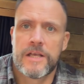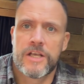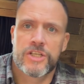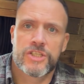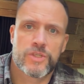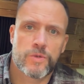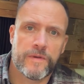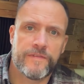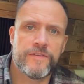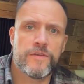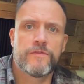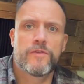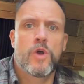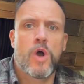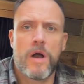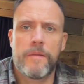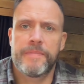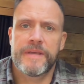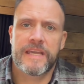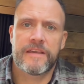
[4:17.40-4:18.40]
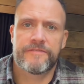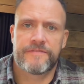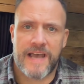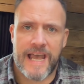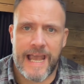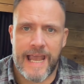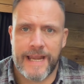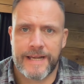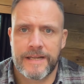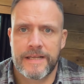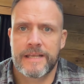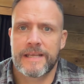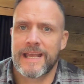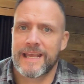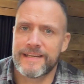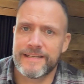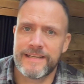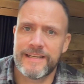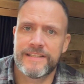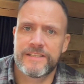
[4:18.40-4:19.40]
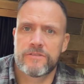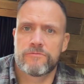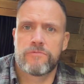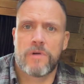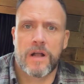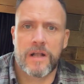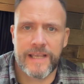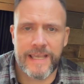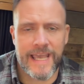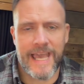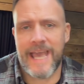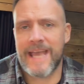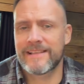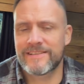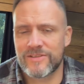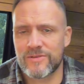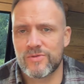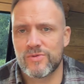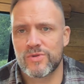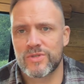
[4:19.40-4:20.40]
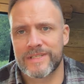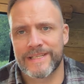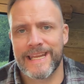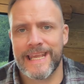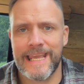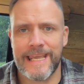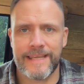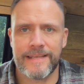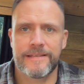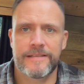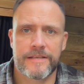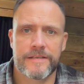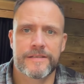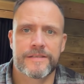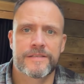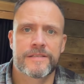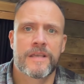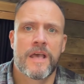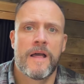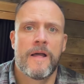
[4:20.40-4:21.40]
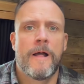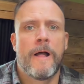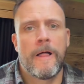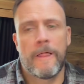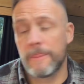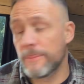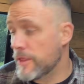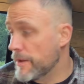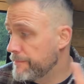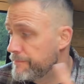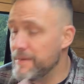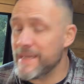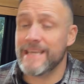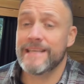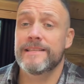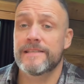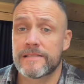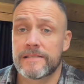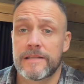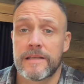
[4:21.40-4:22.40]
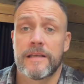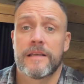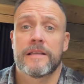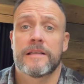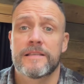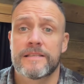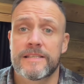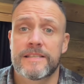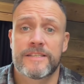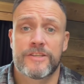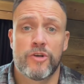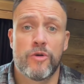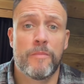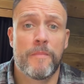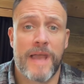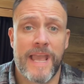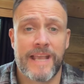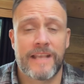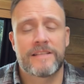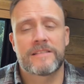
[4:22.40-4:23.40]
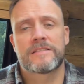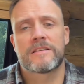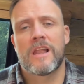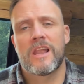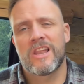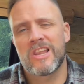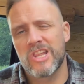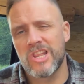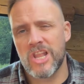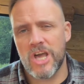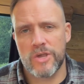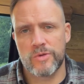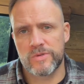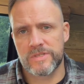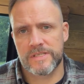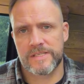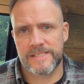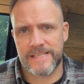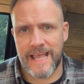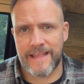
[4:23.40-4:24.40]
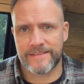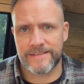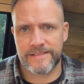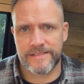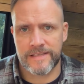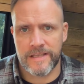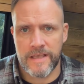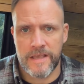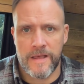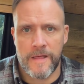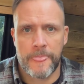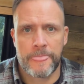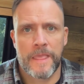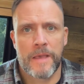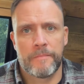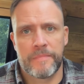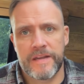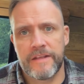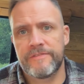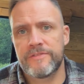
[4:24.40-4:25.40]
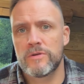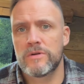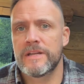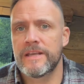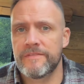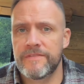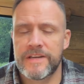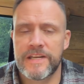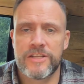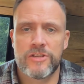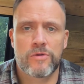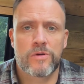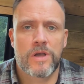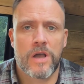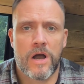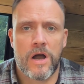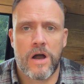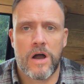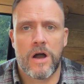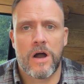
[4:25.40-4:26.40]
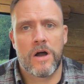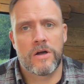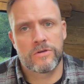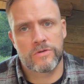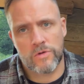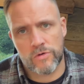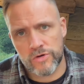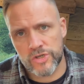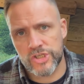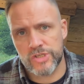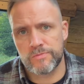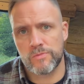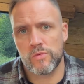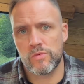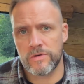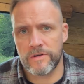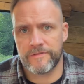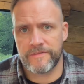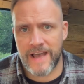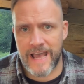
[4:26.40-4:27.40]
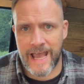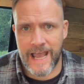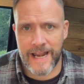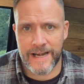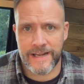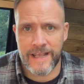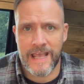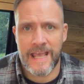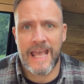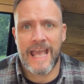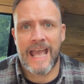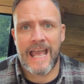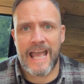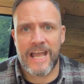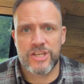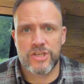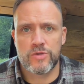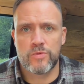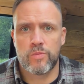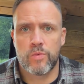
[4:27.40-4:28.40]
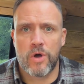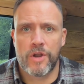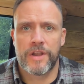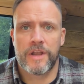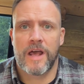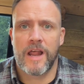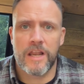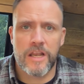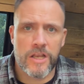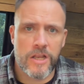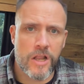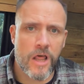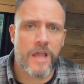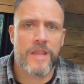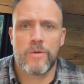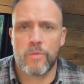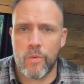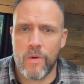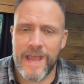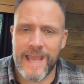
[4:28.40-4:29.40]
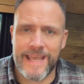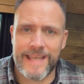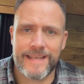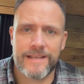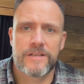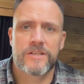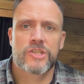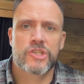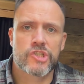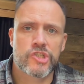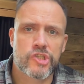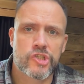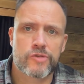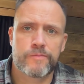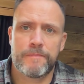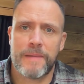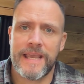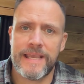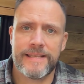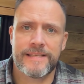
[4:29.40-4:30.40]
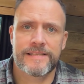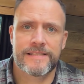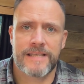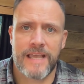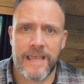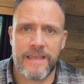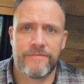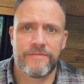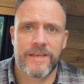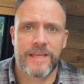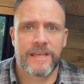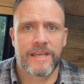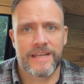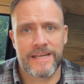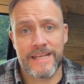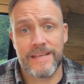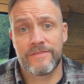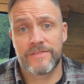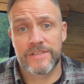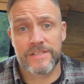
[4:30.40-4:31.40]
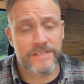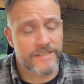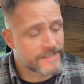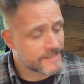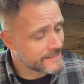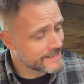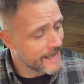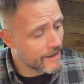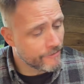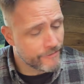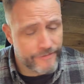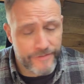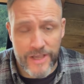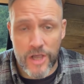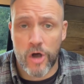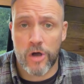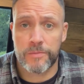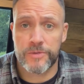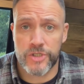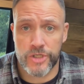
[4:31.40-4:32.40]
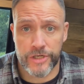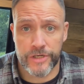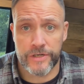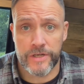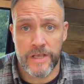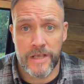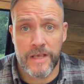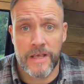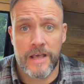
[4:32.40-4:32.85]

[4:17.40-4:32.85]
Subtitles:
So if you've got a bigger van and need to run kettles and heaters, the beast still makes loads of sense. But if you're living in your car or a smaller van and you want a lightweight, space-saving and even stealthy option,